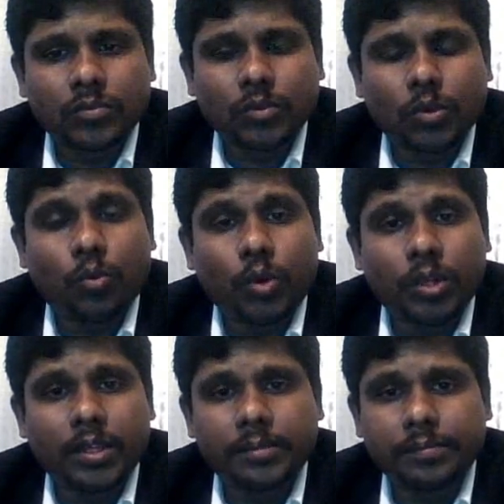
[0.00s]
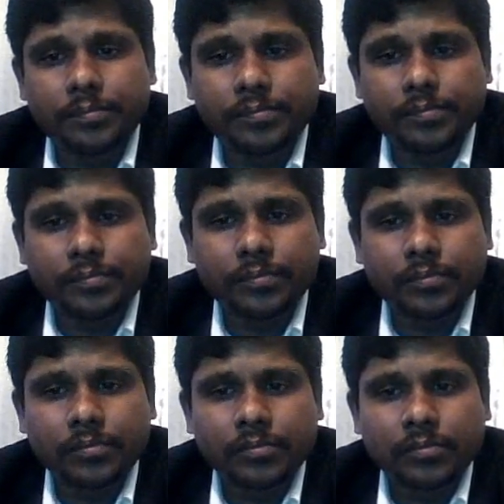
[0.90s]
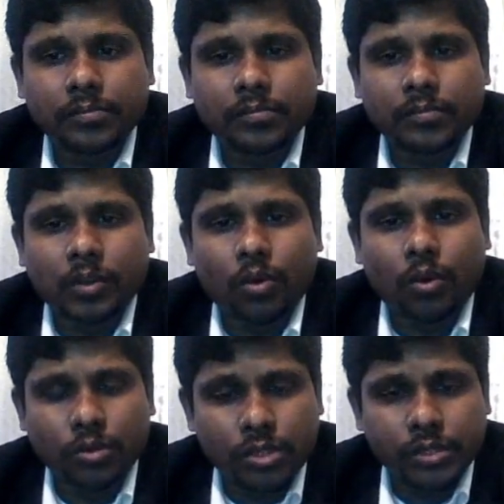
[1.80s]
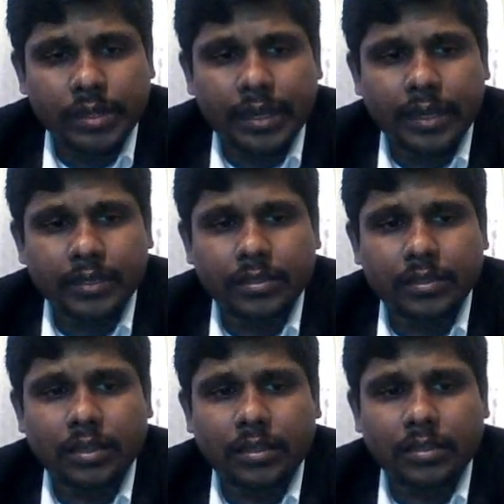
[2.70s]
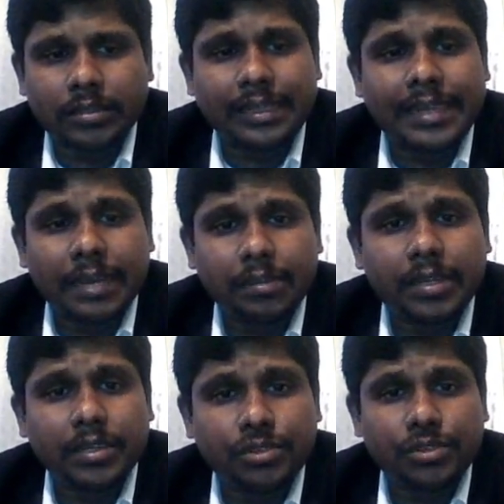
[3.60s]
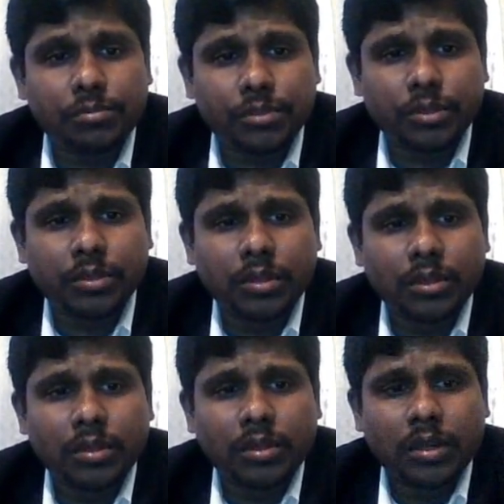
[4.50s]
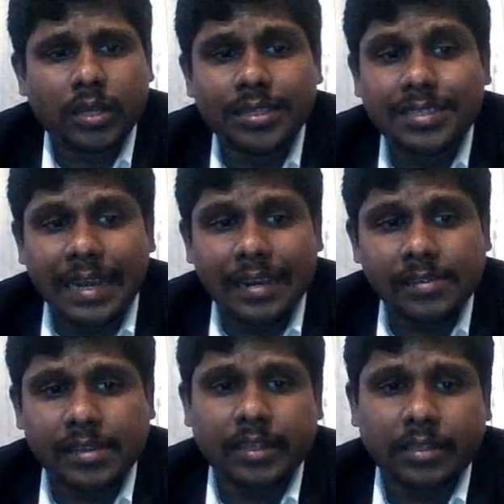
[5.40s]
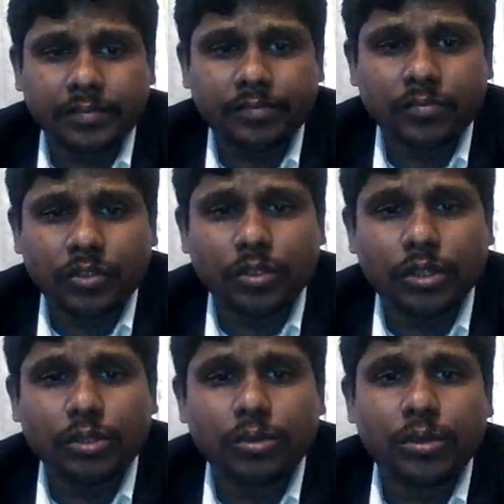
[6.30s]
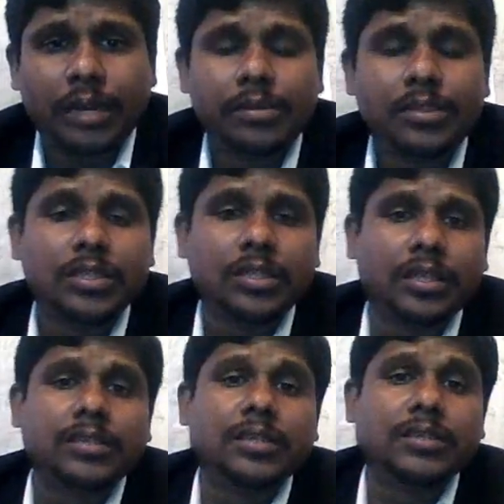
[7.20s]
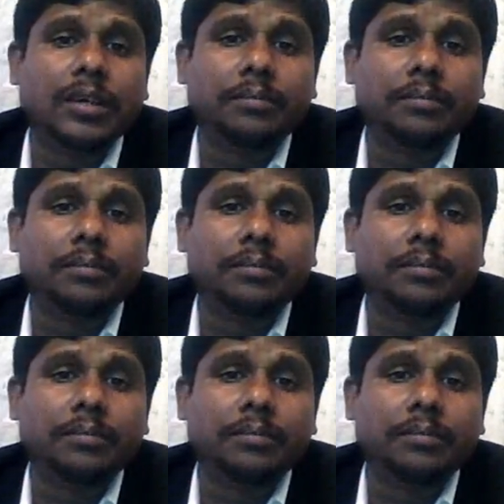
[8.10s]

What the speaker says: the host, and that can be consumed at the channel side. So the new emerging things is